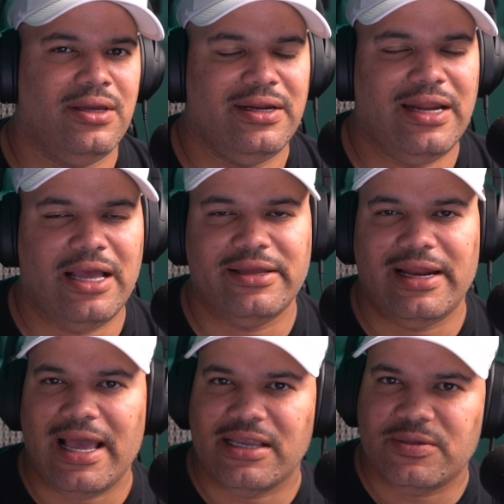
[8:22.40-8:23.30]
Now, the
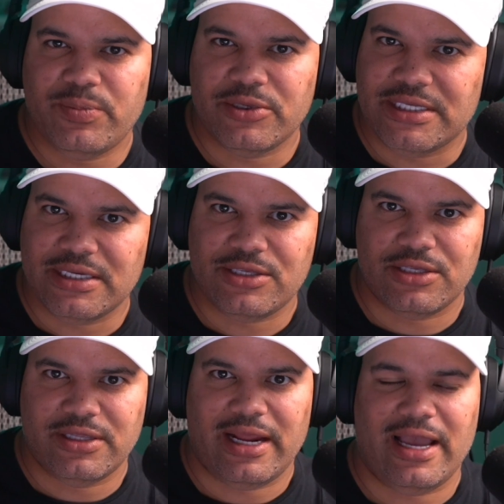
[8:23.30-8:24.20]
last
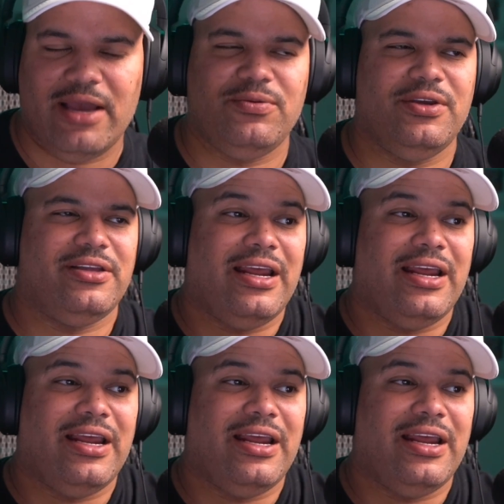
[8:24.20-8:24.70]
position that I have here that